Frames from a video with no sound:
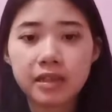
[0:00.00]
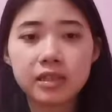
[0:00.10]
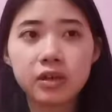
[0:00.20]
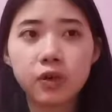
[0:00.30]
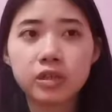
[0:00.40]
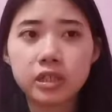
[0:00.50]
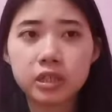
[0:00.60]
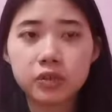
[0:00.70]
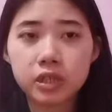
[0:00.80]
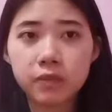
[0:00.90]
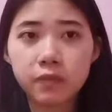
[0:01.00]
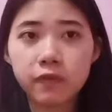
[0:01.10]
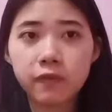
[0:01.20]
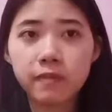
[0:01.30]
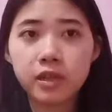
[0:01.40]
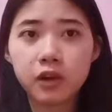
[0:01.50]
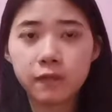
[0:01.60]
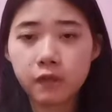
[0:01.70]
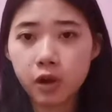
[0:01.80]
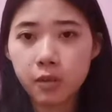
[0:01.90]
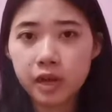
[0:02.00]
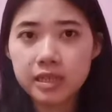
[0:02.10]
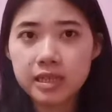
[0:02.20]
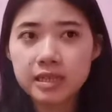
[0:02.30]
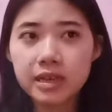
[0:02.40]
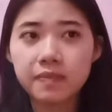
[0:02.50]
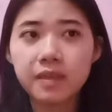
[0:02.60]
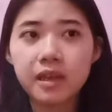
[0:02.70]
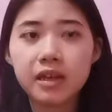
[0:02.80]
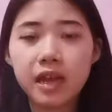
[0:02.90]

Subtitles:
and the continuous improvement of corporate system,